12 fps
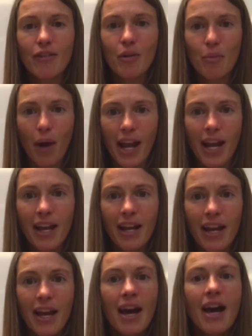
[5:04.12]
way
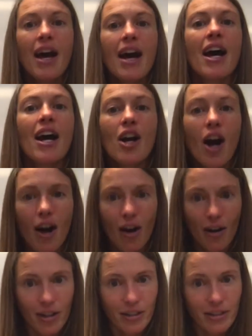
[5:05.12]

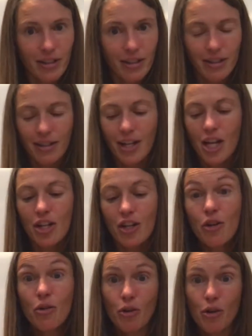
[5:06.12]
called
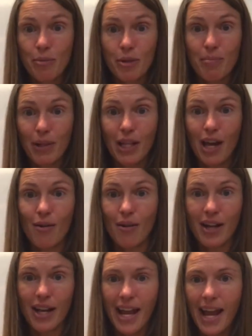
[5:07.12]
new groups below.
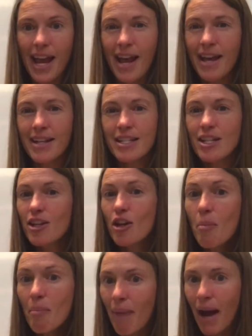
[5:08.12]
And
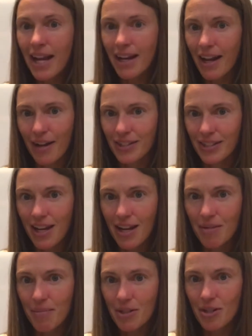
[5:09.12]
you might have seen
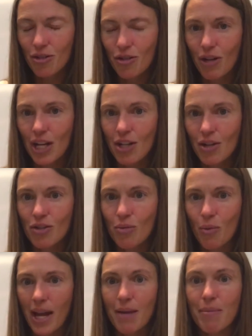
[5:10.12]
Mrs. Green's
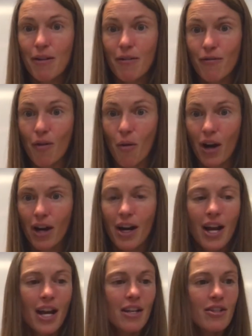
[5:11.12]
way before.
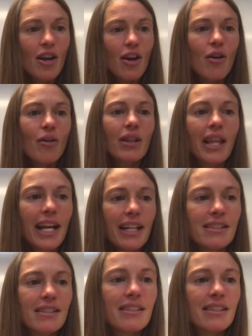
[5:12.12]
So let's
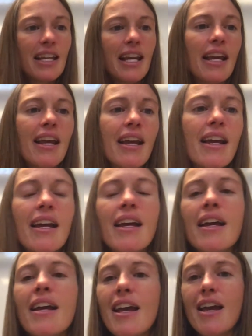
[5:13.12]
see
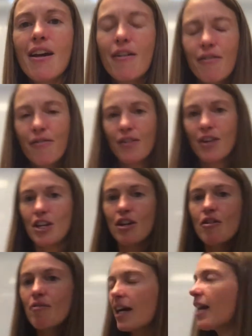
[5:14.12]
if you
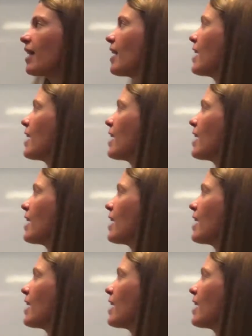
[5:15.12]
recognize